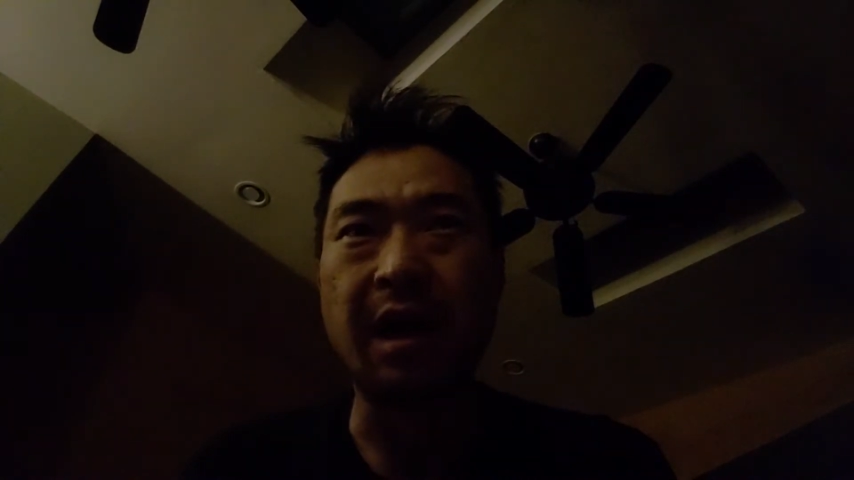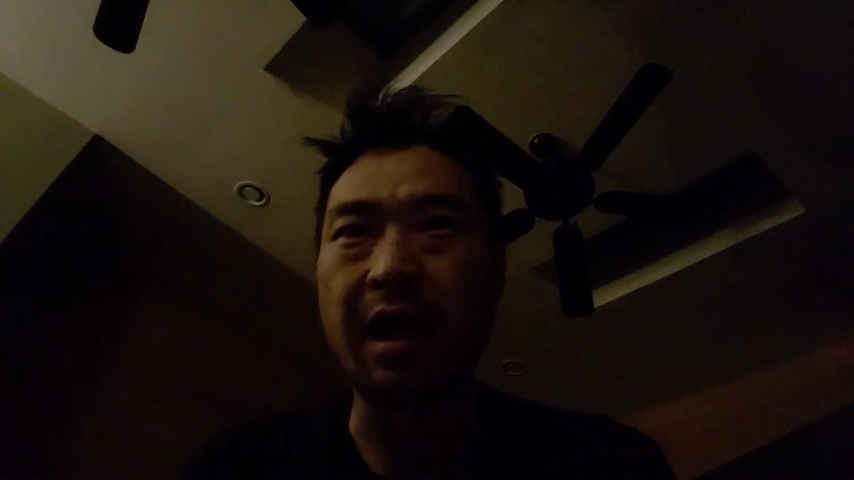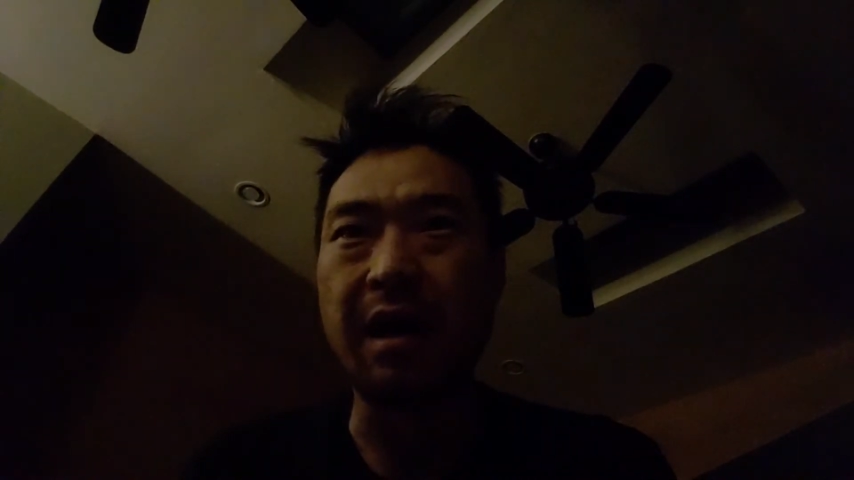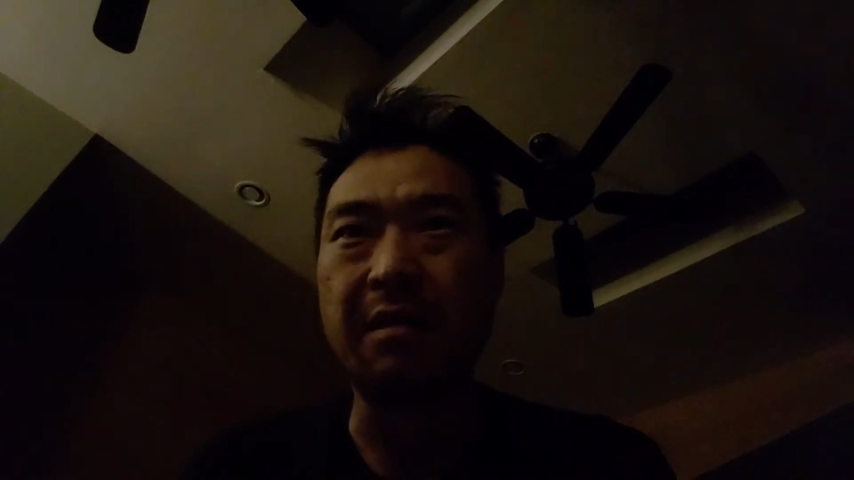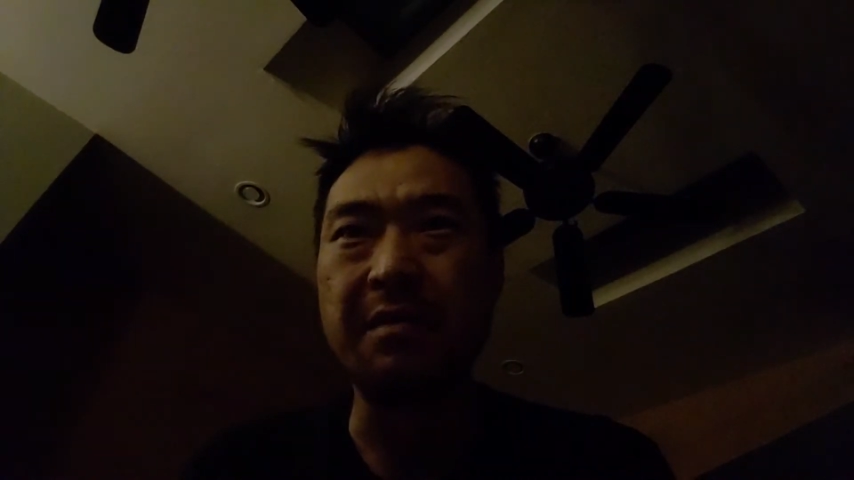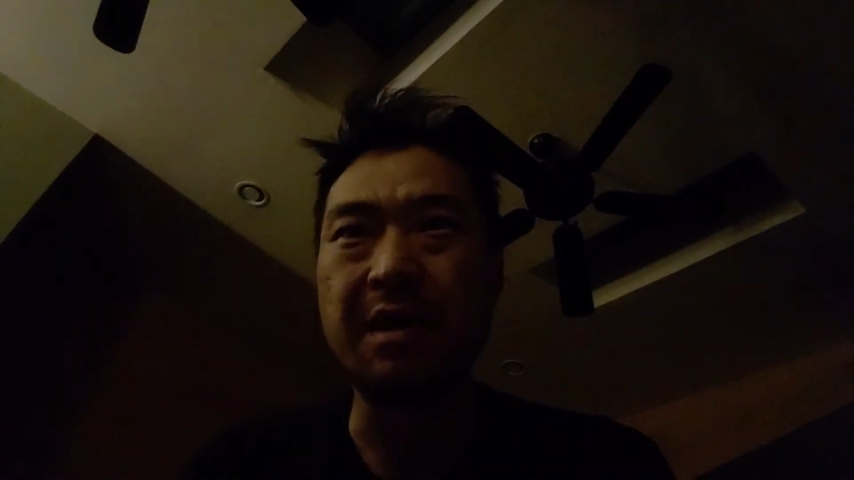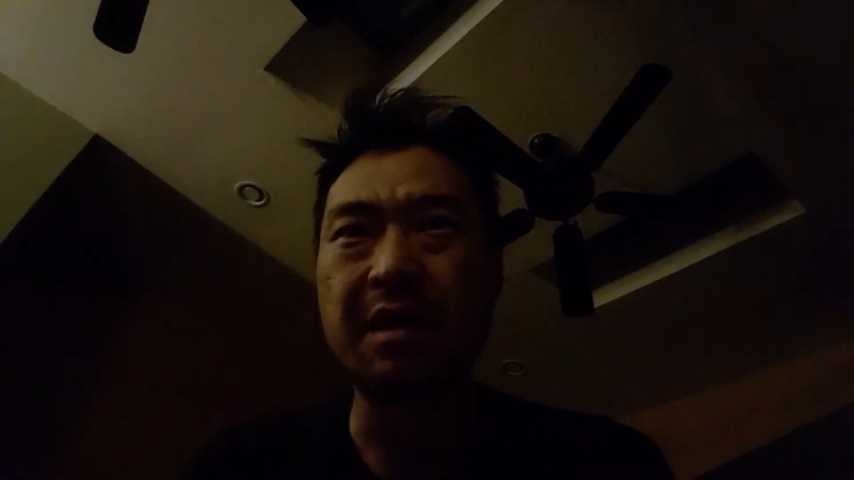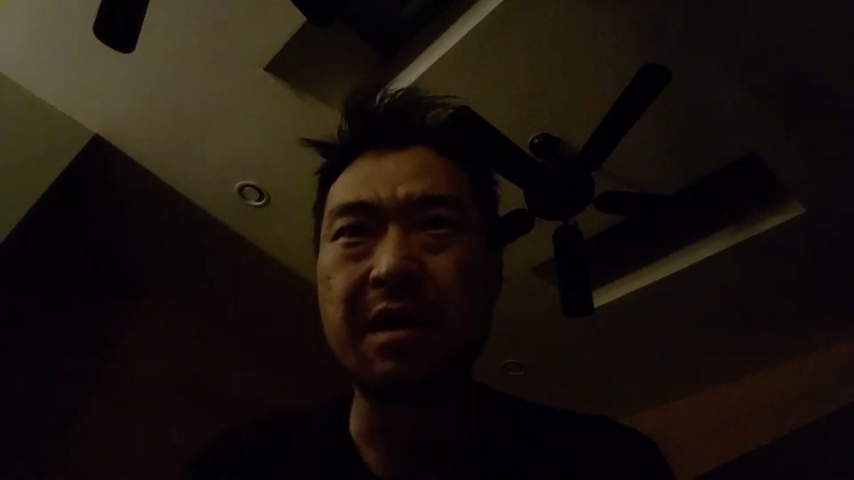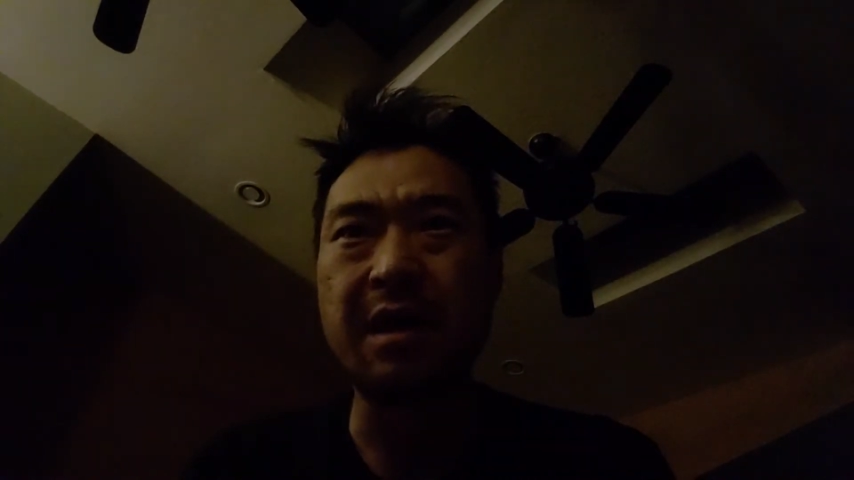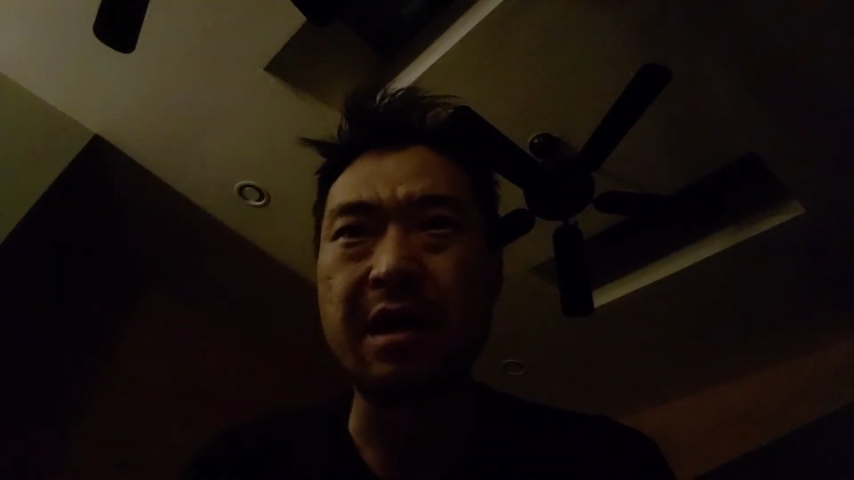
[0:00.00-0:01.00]

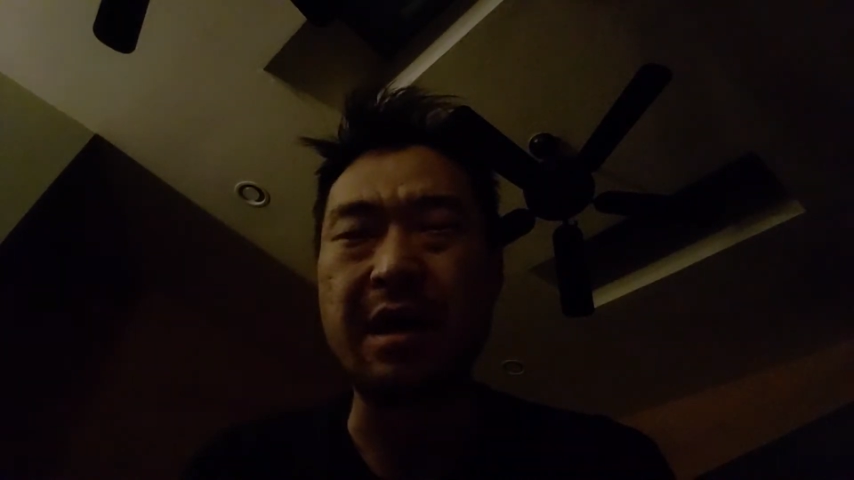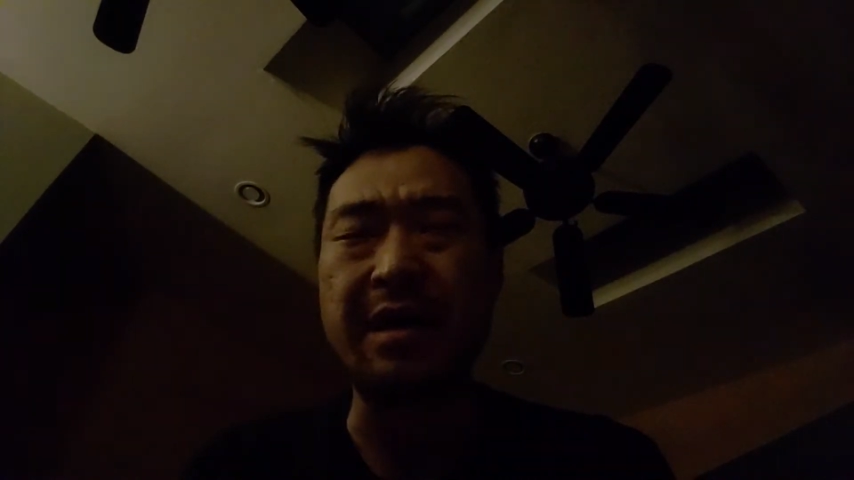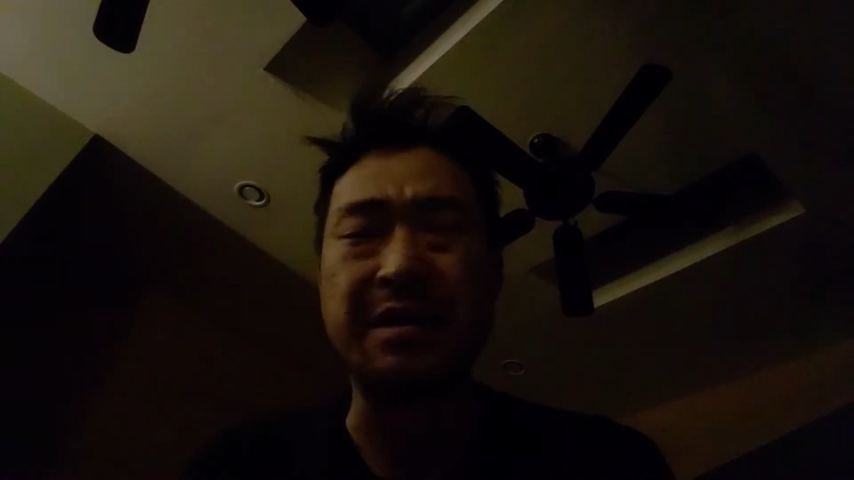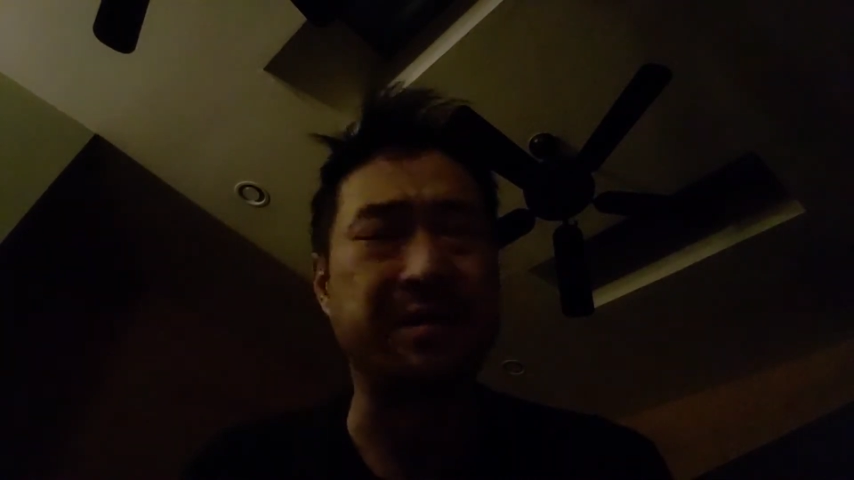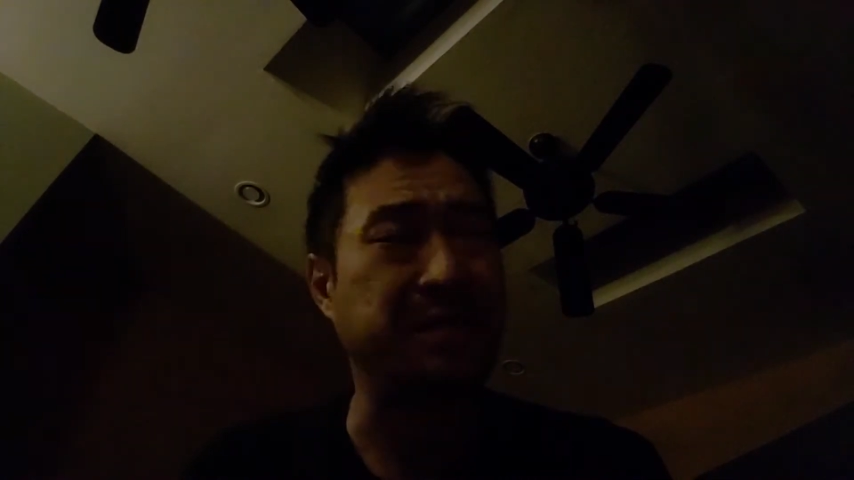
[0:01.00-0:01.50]
And it